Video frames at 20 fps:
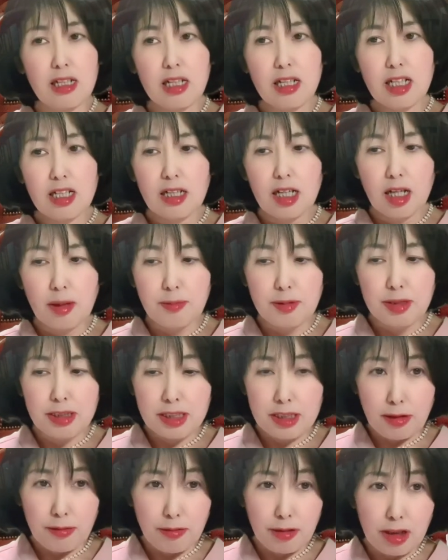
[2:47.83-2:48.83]

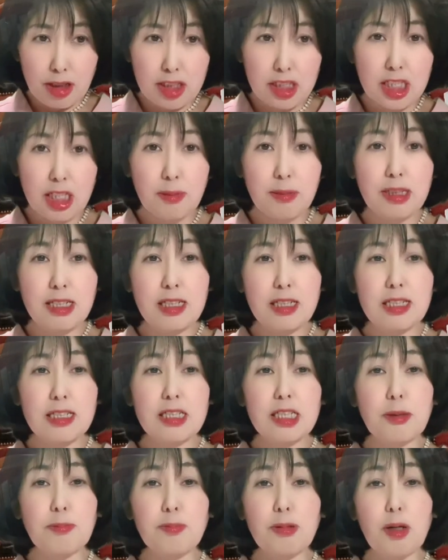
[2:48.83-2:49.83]
The
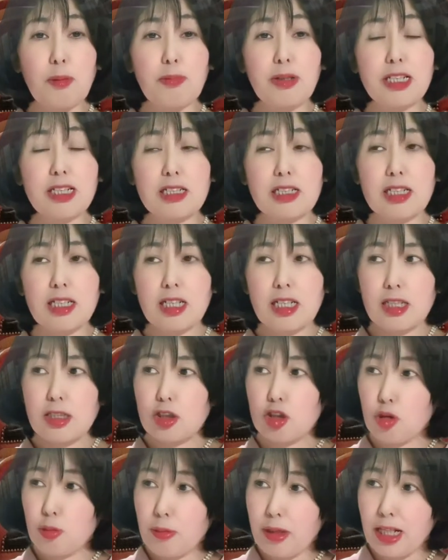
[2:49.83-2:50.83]
public
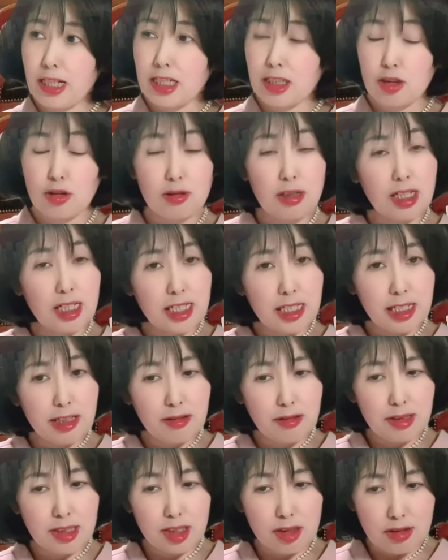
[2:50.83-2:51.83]
domain URL,
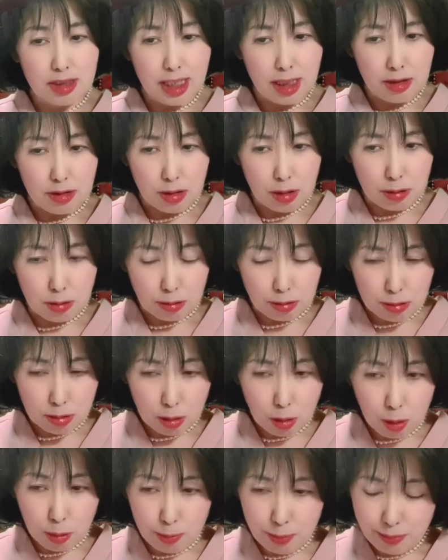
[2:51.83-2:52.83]

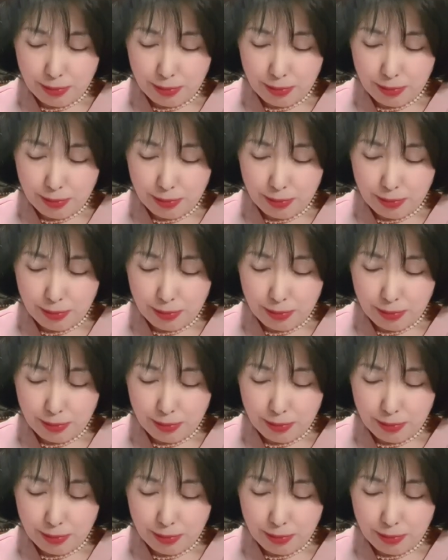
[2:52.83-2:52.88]
yukikudo.com,